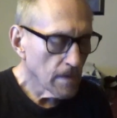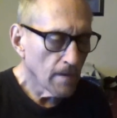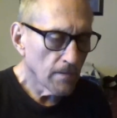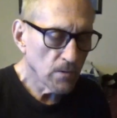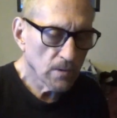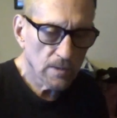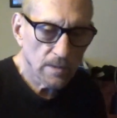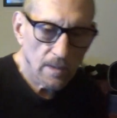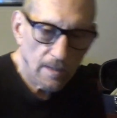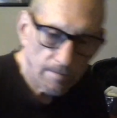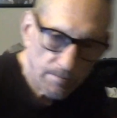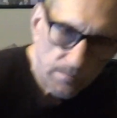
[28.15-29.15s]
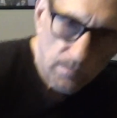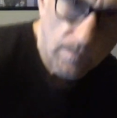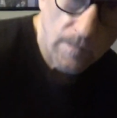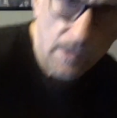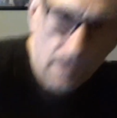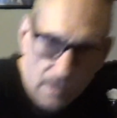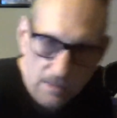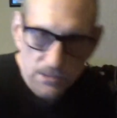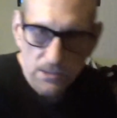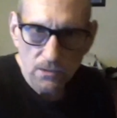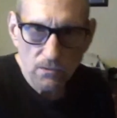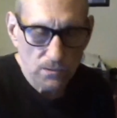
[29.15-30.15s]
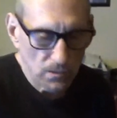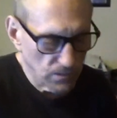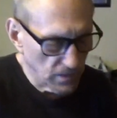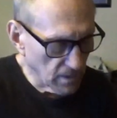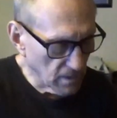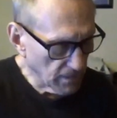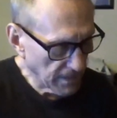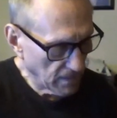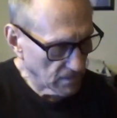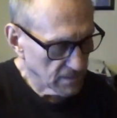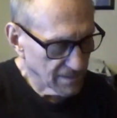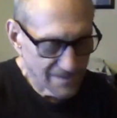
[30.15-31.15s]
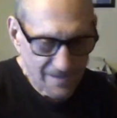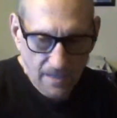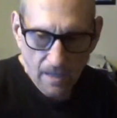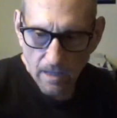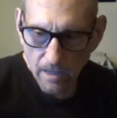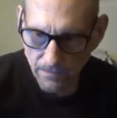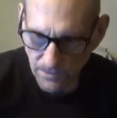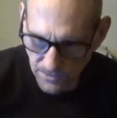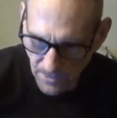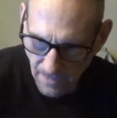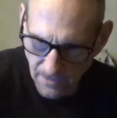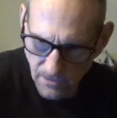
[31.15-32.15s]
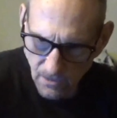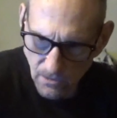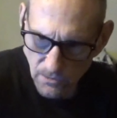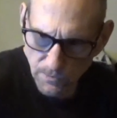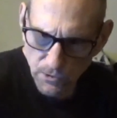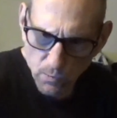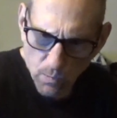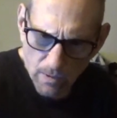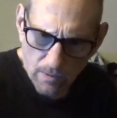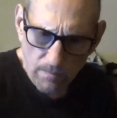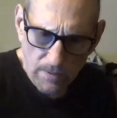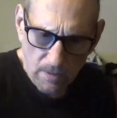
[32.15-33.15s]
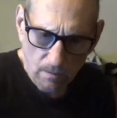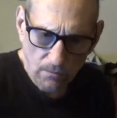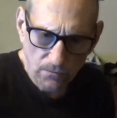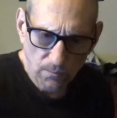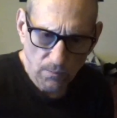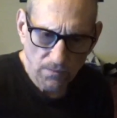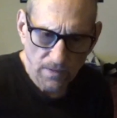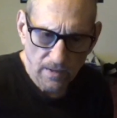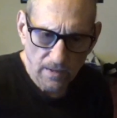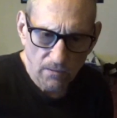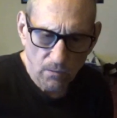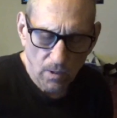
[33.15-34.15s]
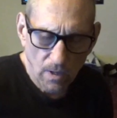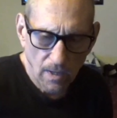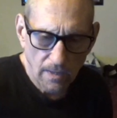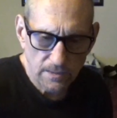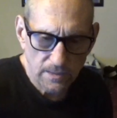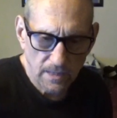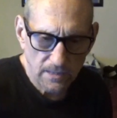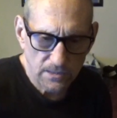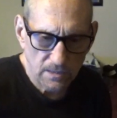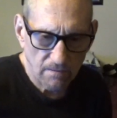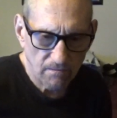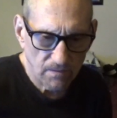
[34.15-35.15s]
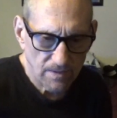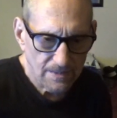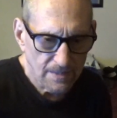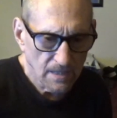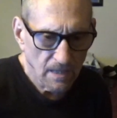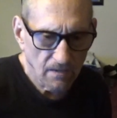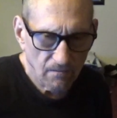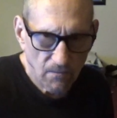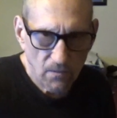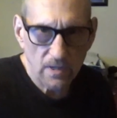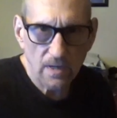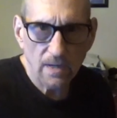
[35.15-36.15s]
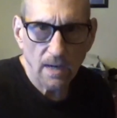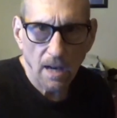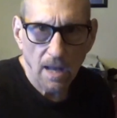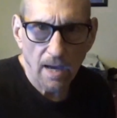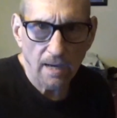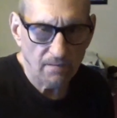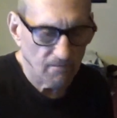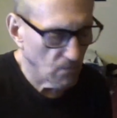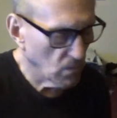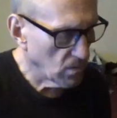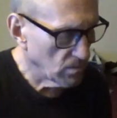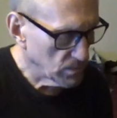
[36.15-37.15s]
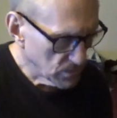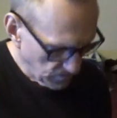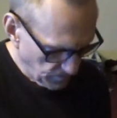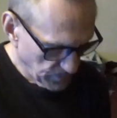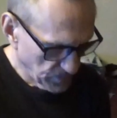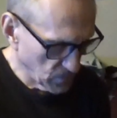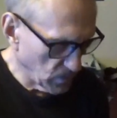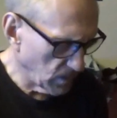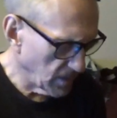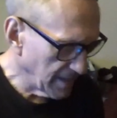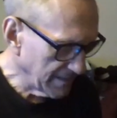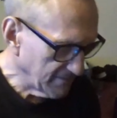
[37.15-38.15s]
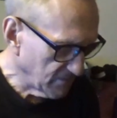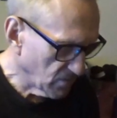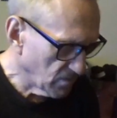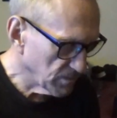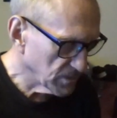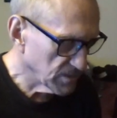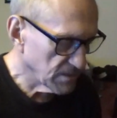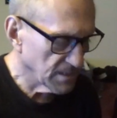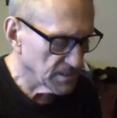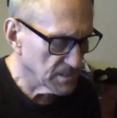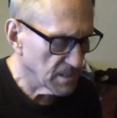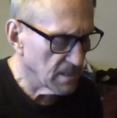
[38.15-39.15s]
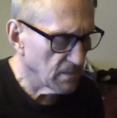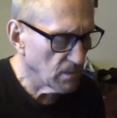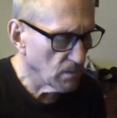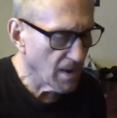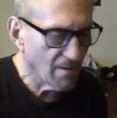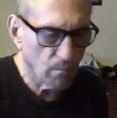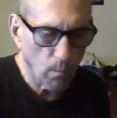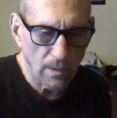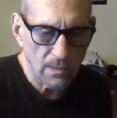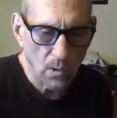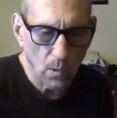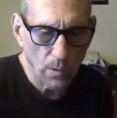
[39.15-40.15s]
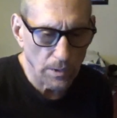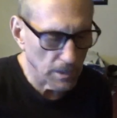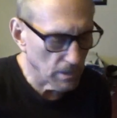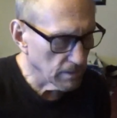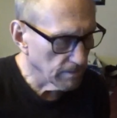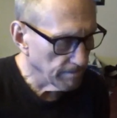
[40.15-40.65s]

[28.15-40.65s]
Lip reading: You can continue to think about these guide tones, but you want to be able to put that into a context of creating line forms. So a line form is, let's say we have one chord here.